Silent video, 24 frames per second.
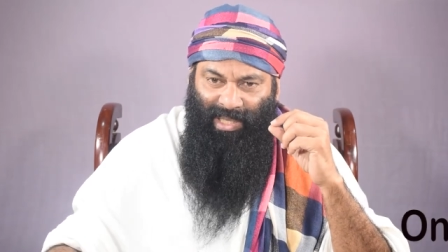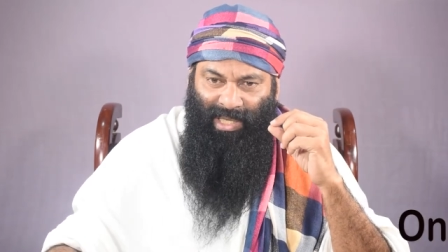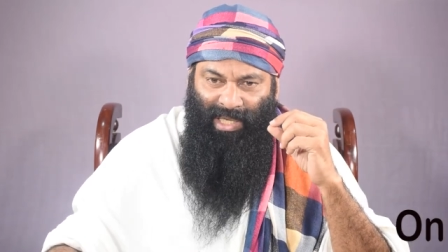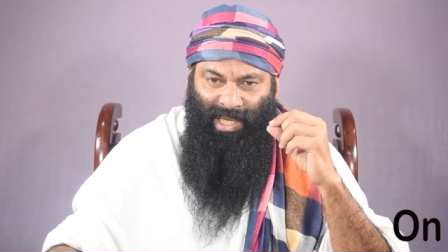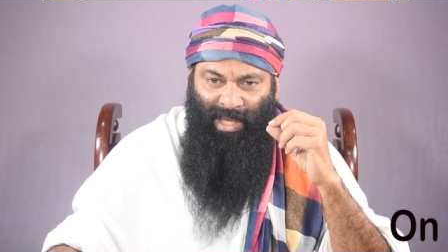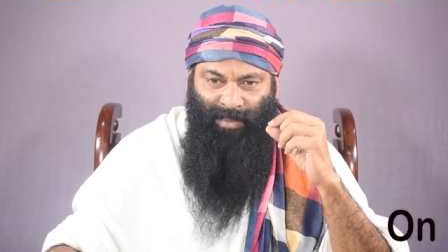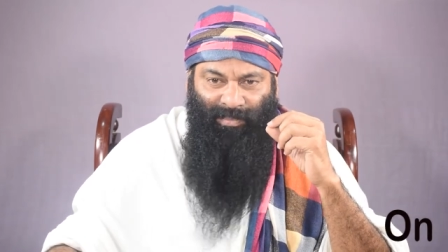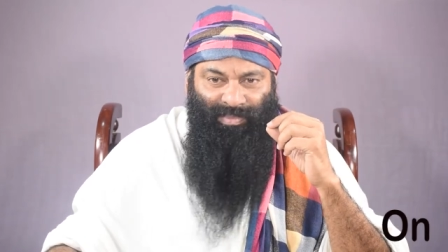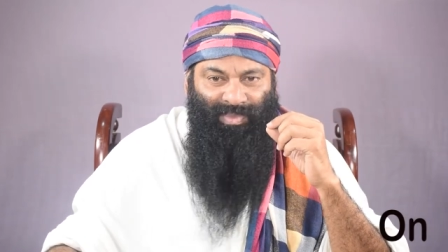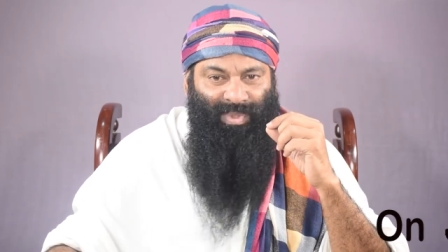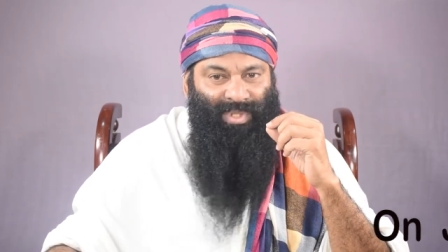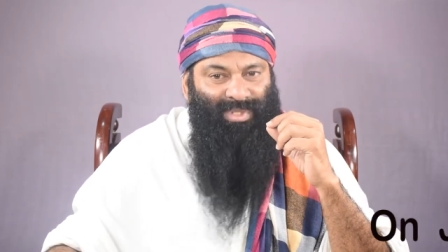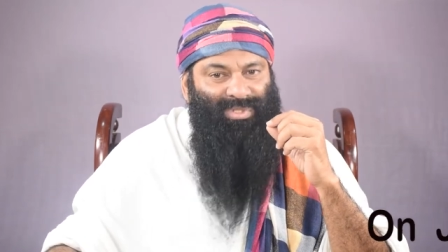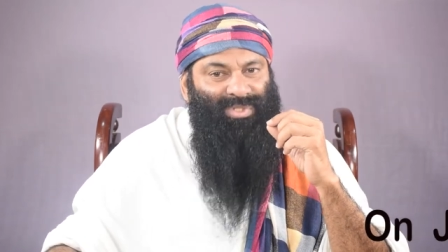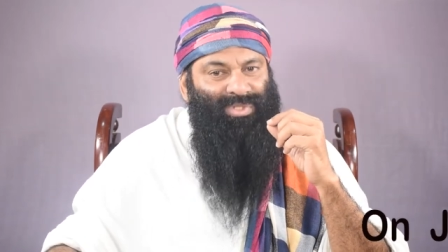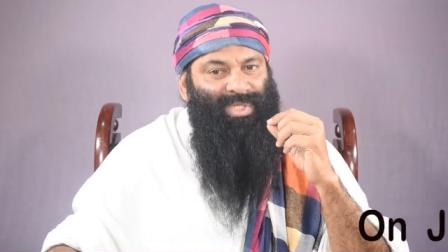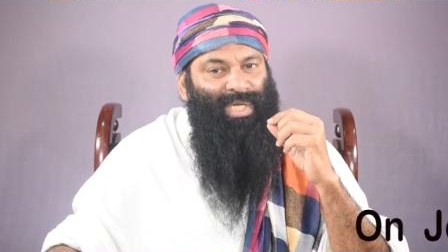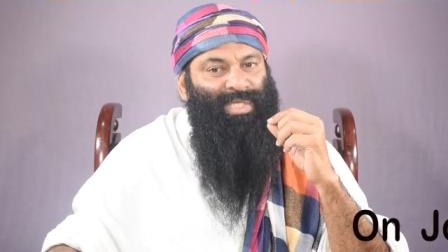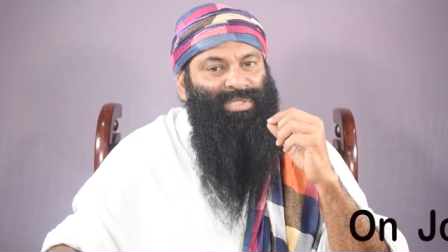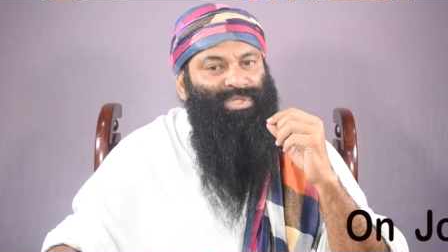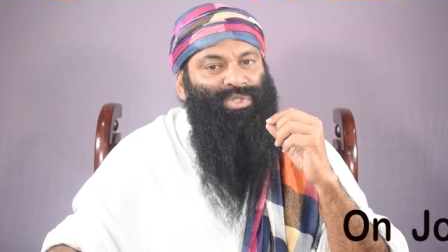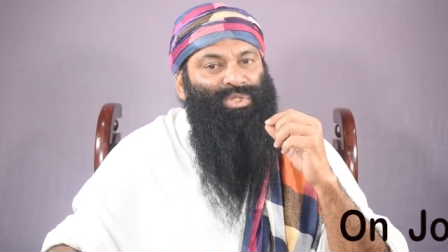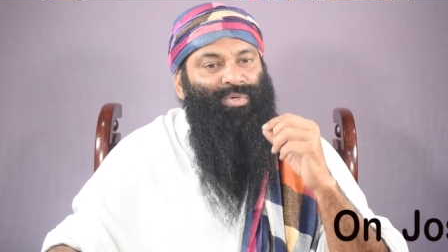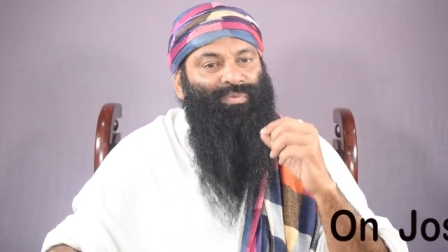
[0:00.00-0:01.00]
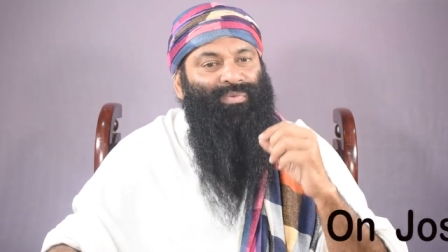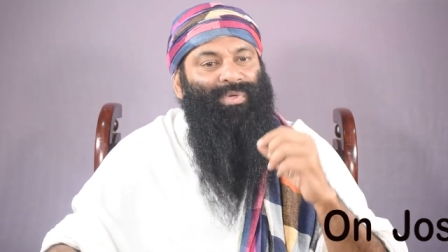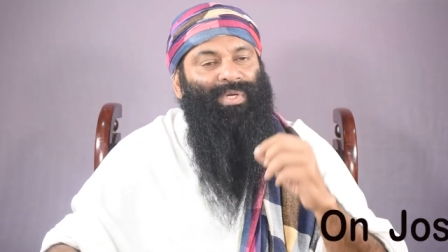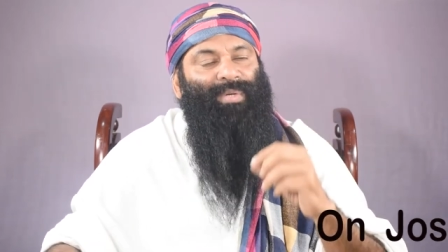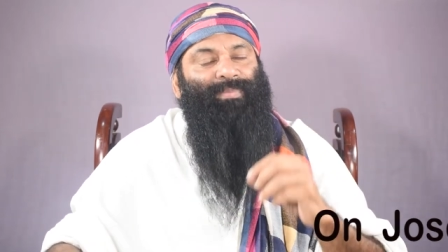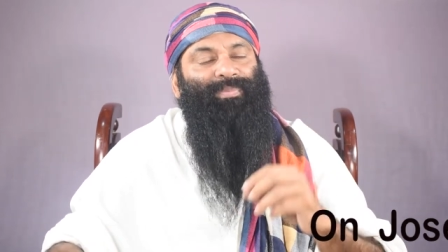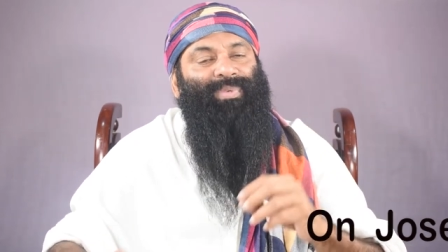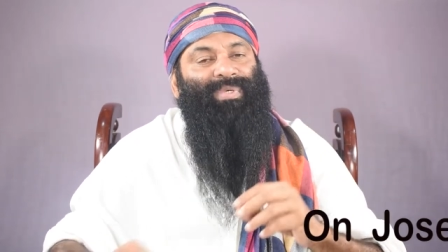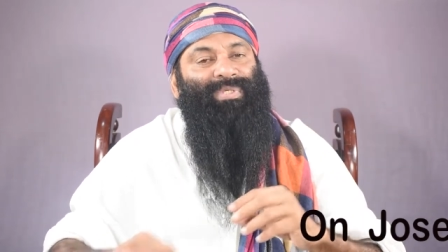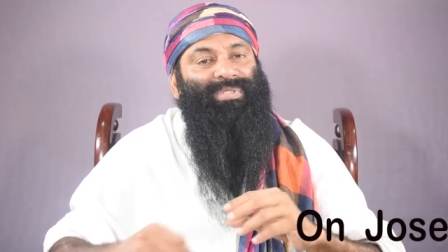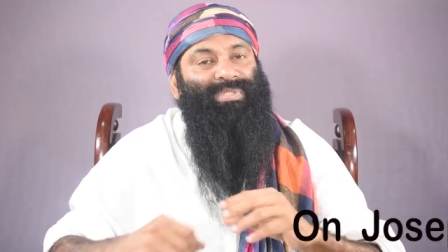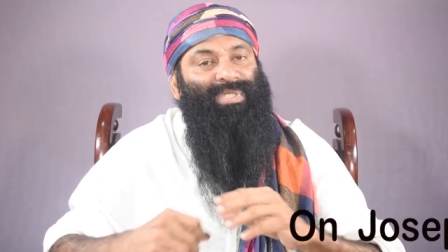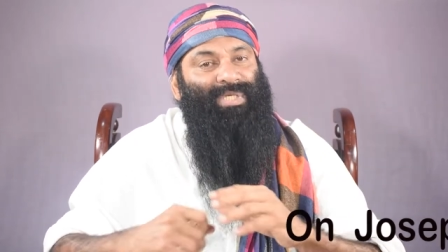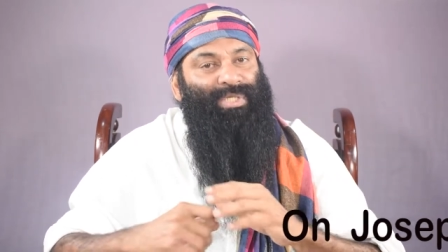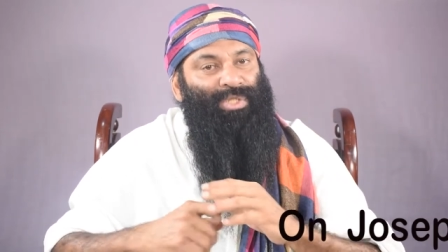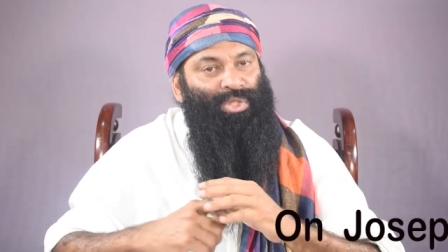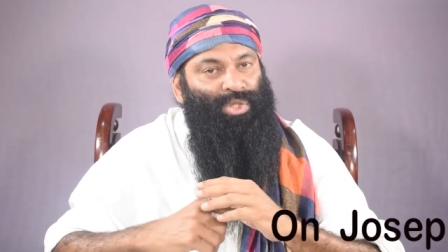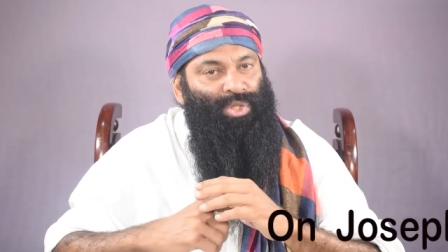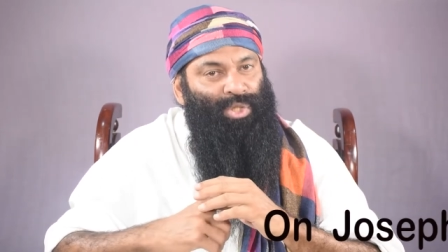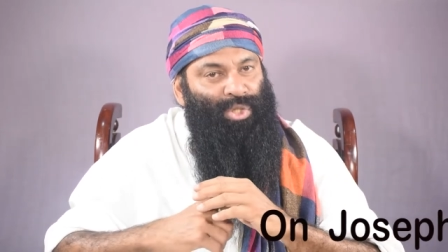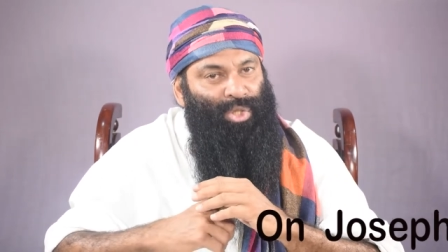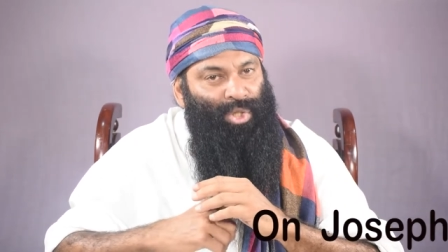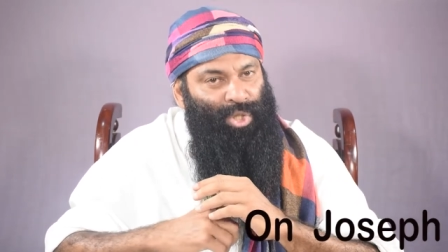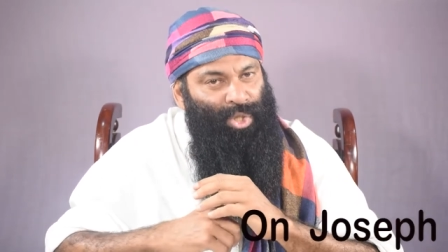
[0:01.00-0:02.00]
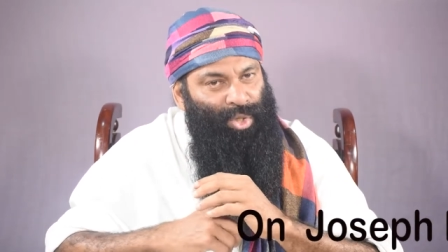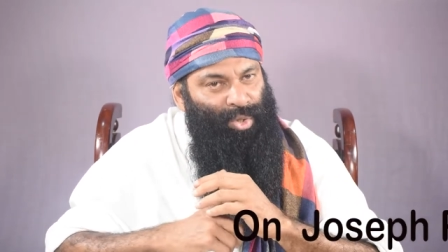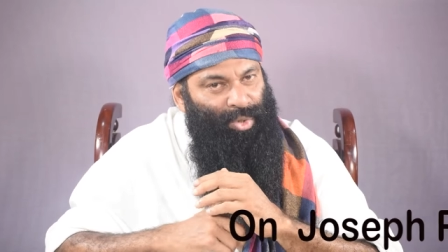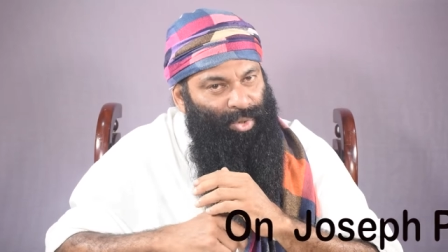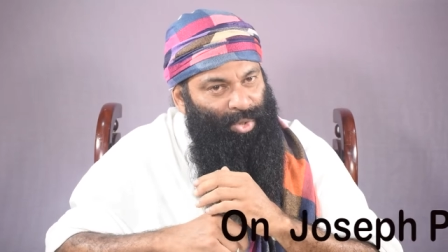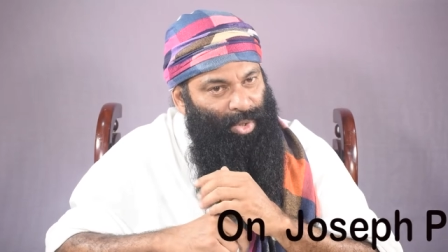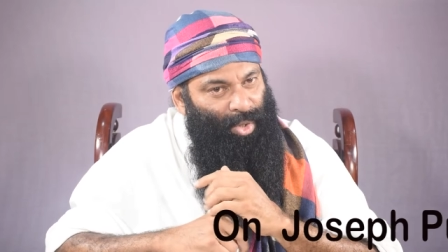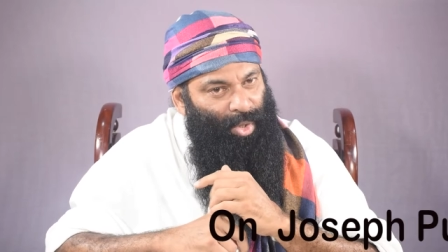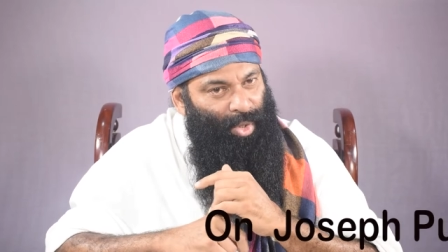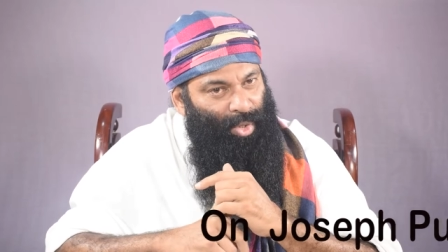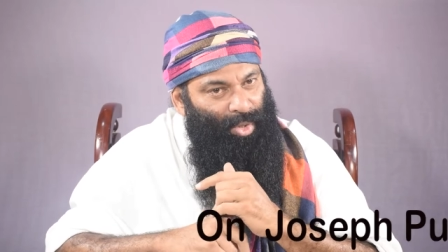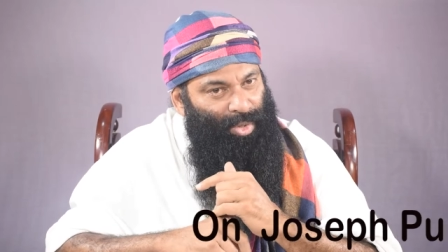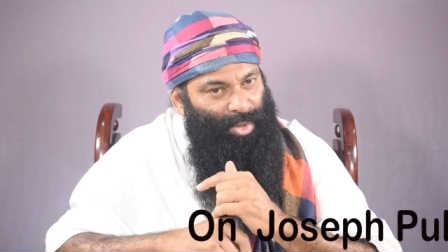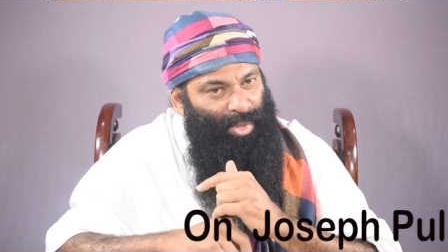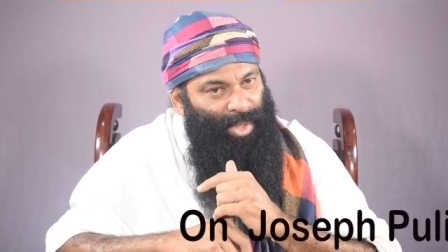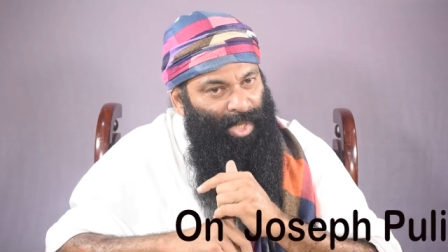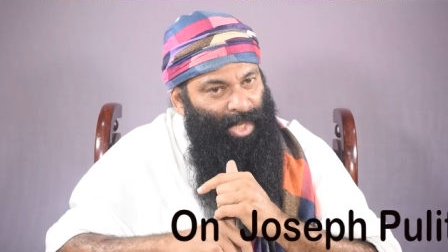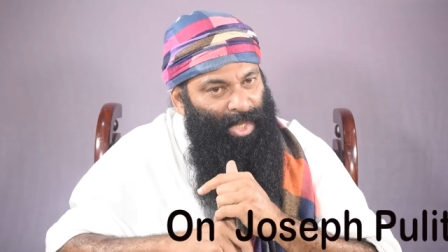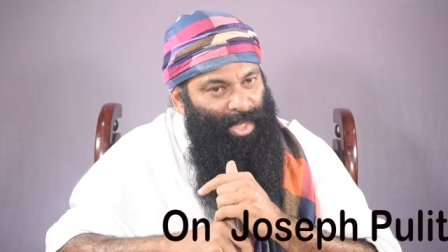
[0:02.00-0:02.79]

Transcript: keep the Statue of Liberty in New York.